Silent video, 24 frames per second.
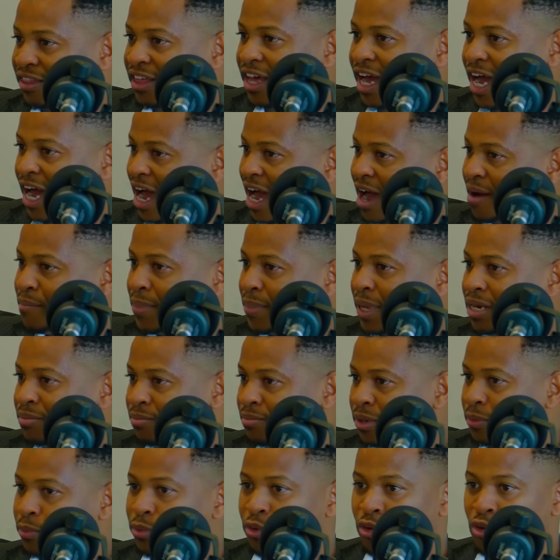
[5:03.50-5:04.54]
there are many
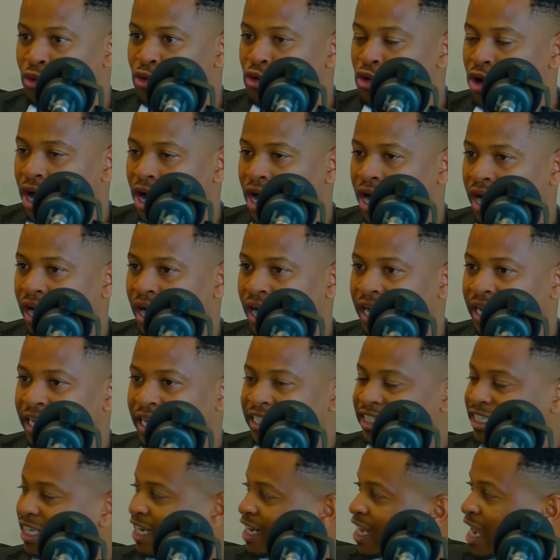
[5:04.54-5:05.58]
people who are
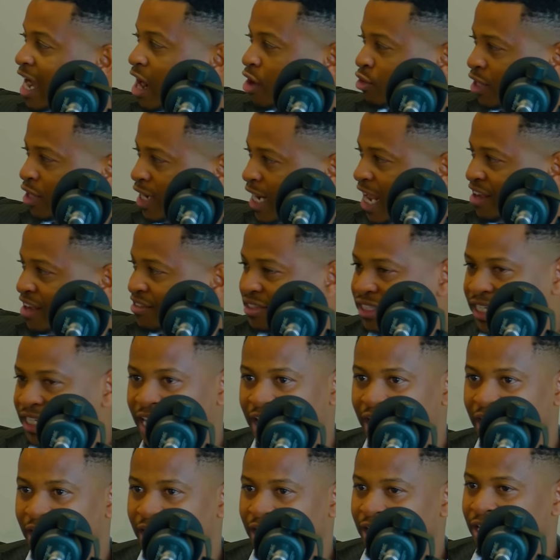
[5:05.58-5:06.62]
selling out
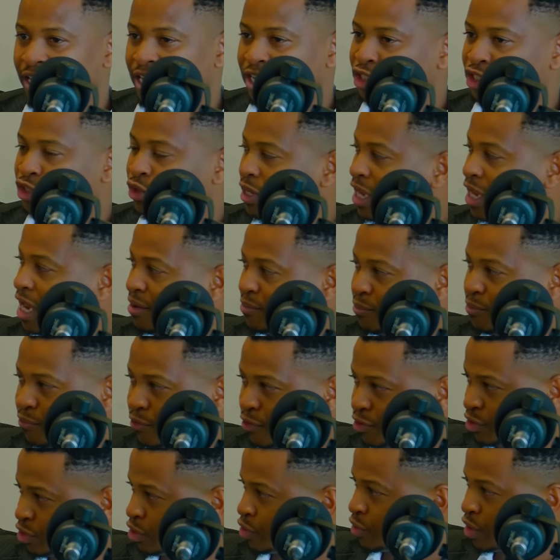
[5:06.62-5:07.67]
lifestyle, showing
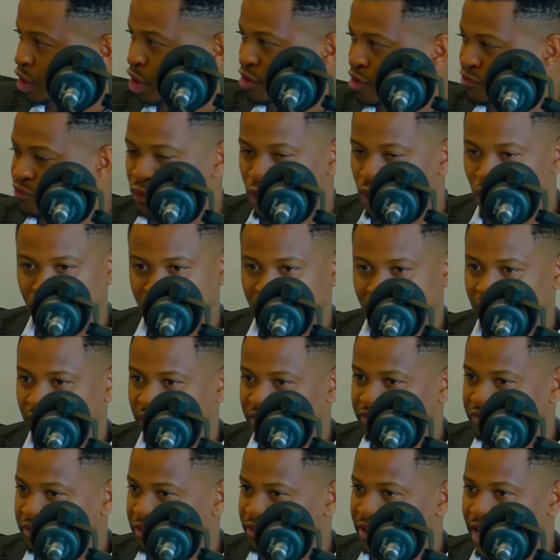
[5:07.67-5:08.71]
off watches,
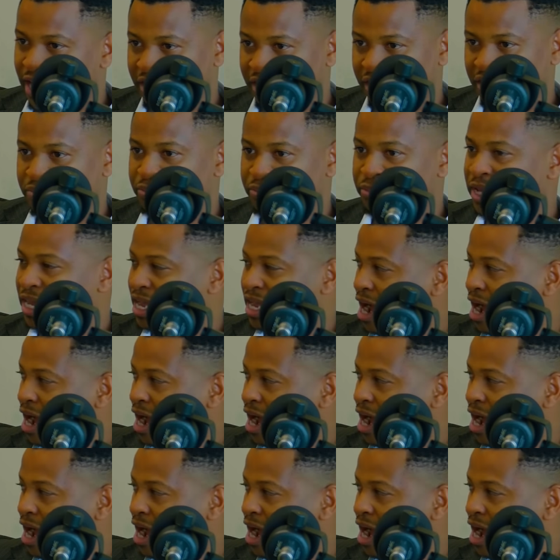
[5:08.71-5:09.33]
Ferraris, big